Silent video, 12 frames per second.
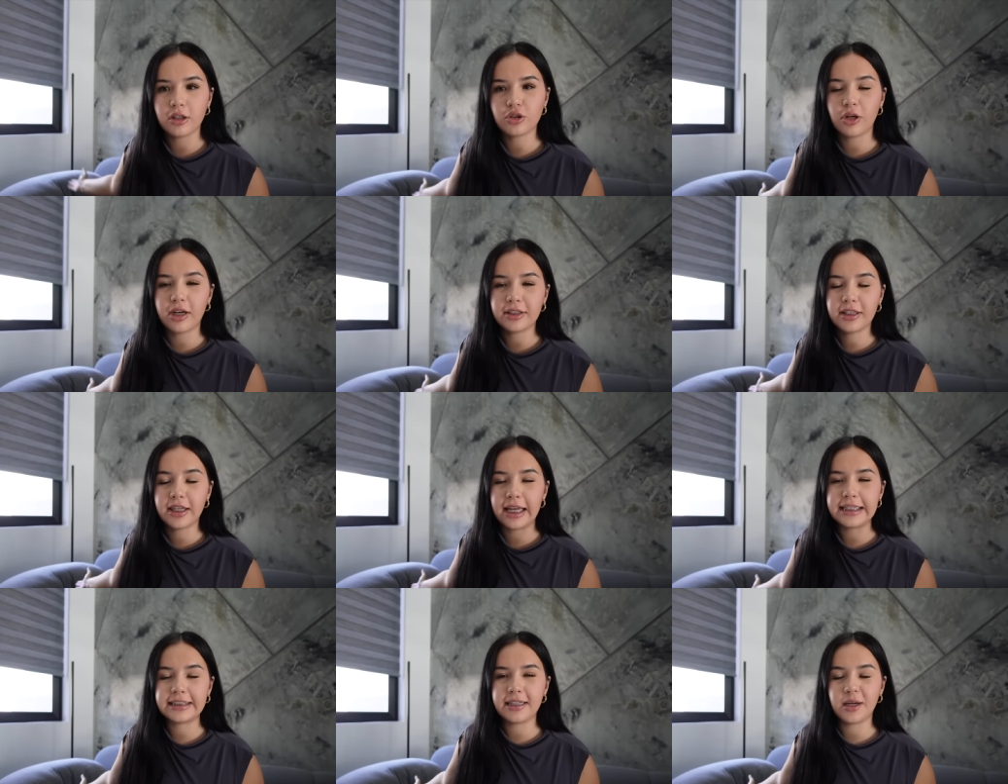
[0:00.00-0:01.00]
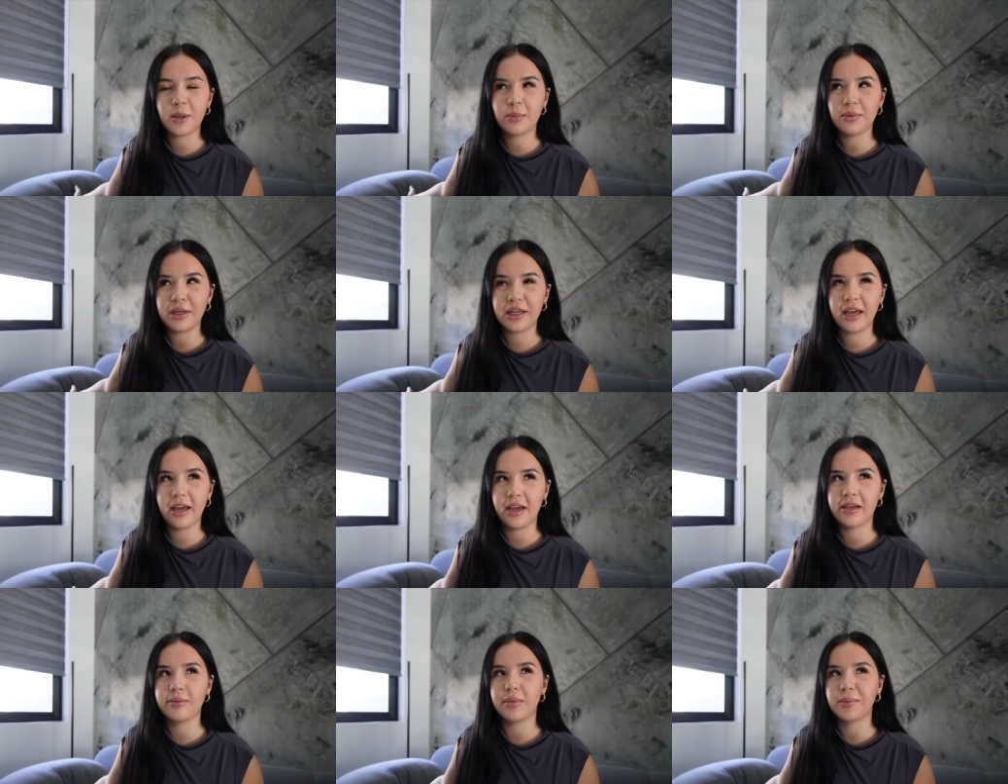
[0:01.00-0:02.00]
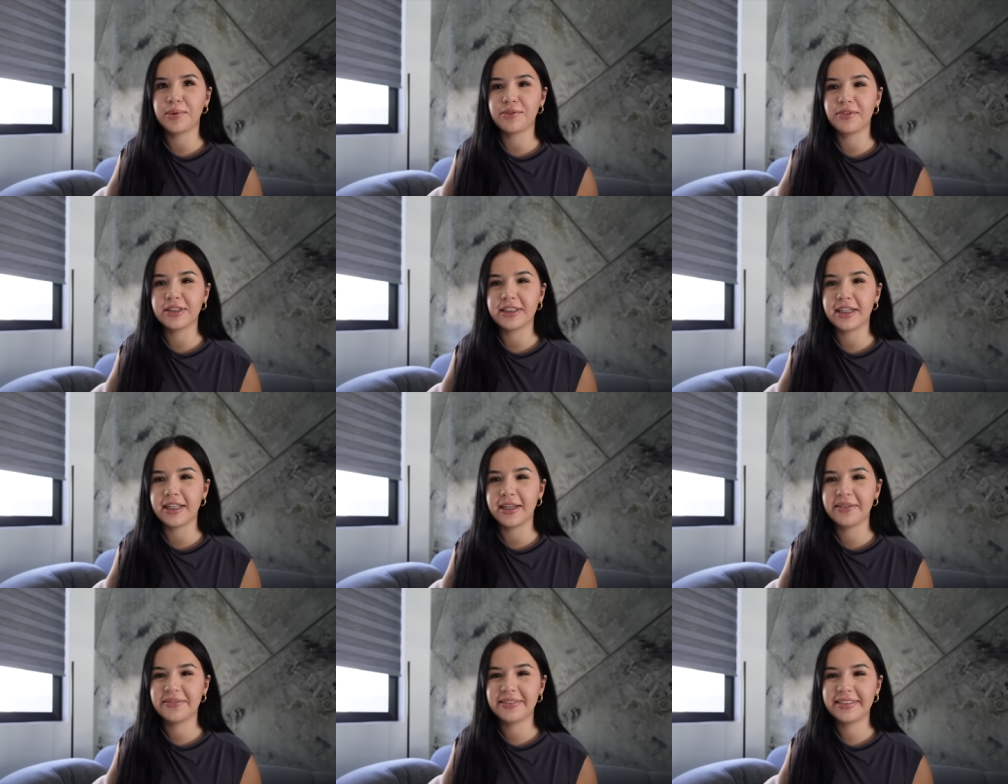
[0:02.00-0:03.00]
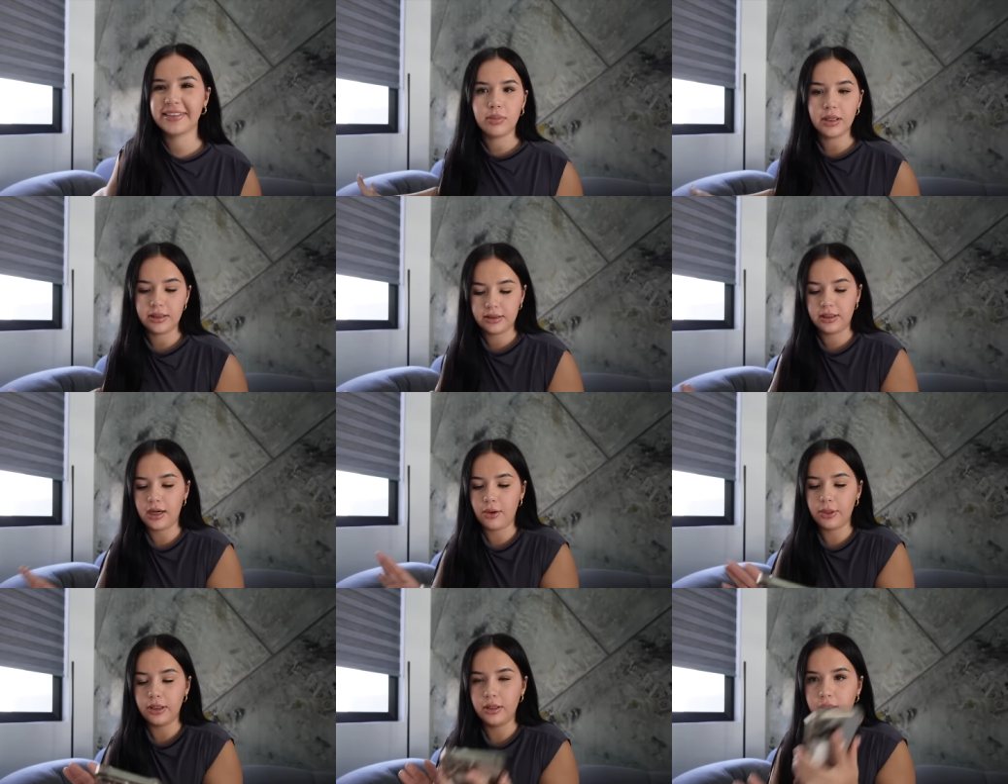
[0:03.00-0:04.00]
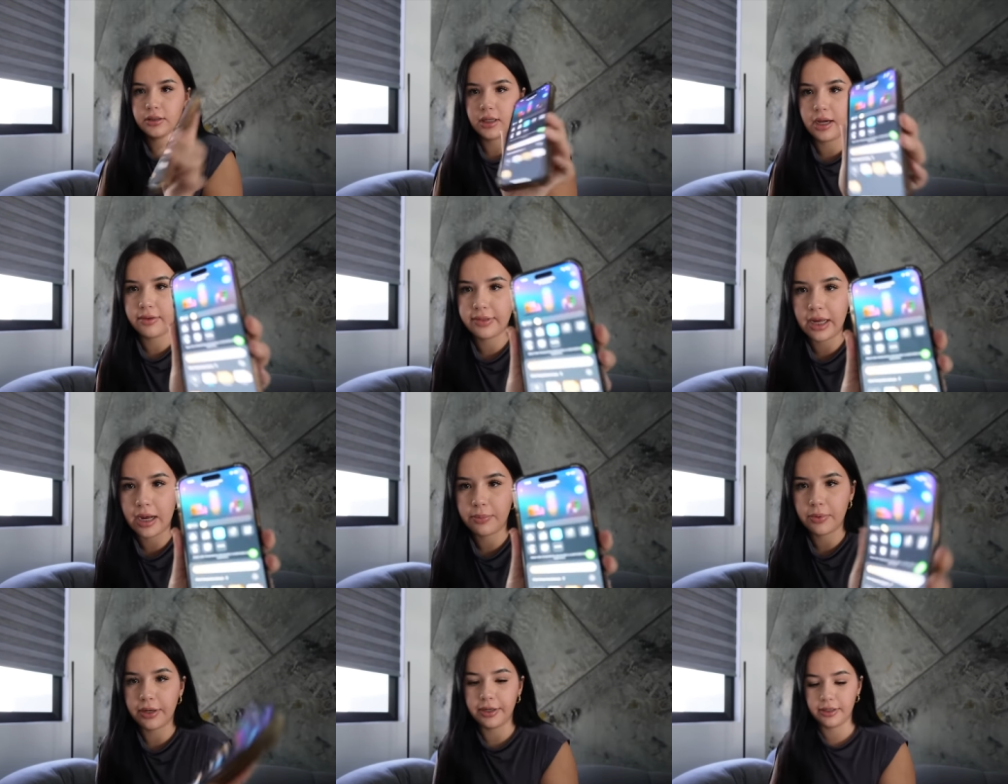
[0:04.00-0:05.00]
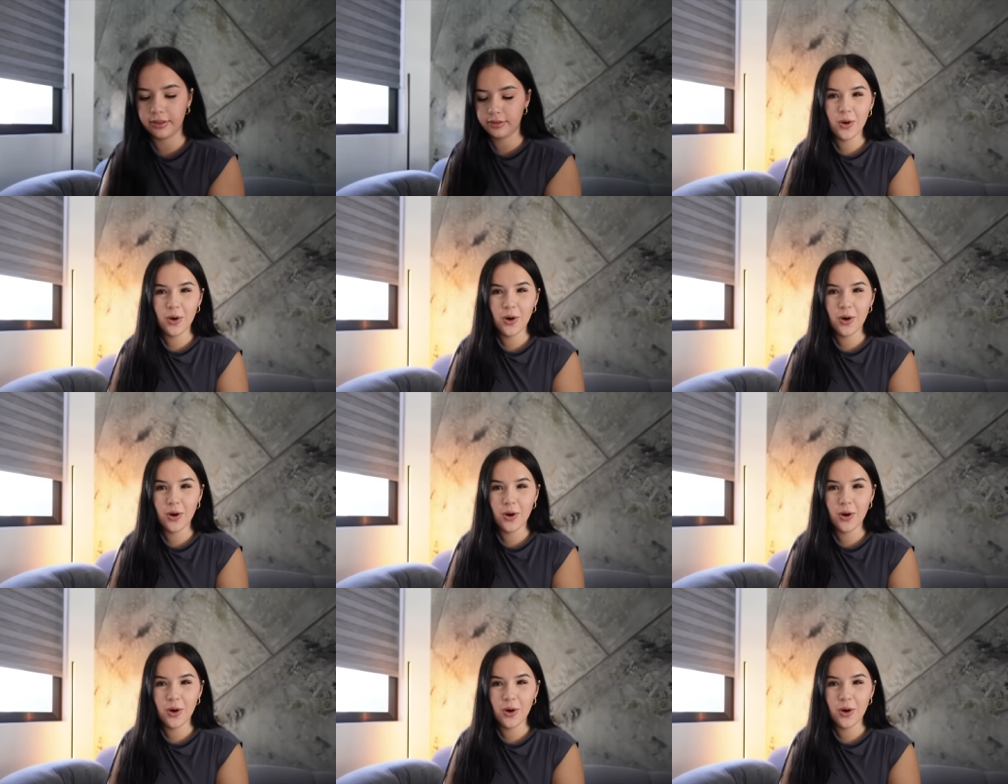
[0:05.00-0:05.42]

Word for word: so I got the light set up, aka my boyfriend set it up. But let's see how it looks. I have the app right here.